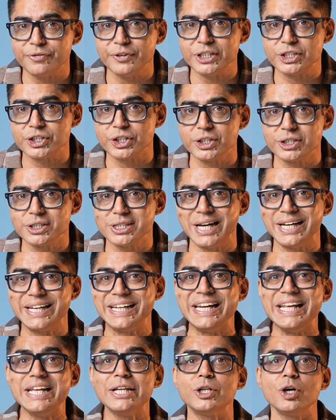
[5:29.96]
features that
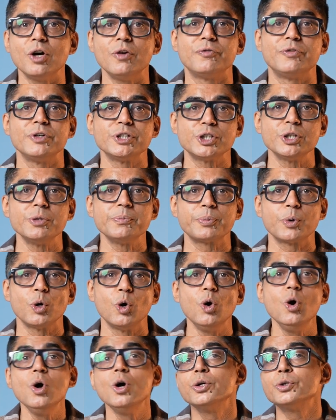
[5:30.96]
link your Vision
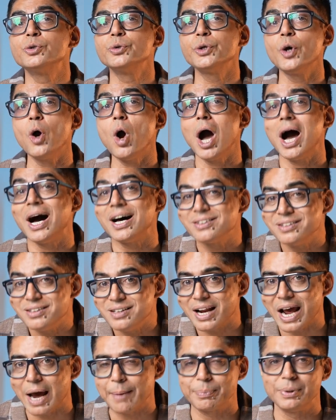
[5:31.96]
Pro to your
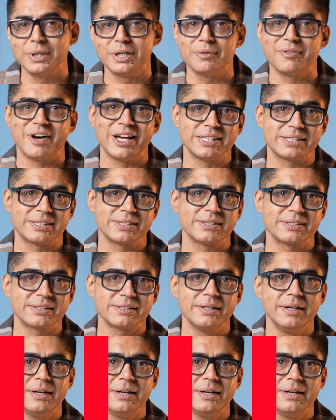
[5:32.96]
other Apple devices.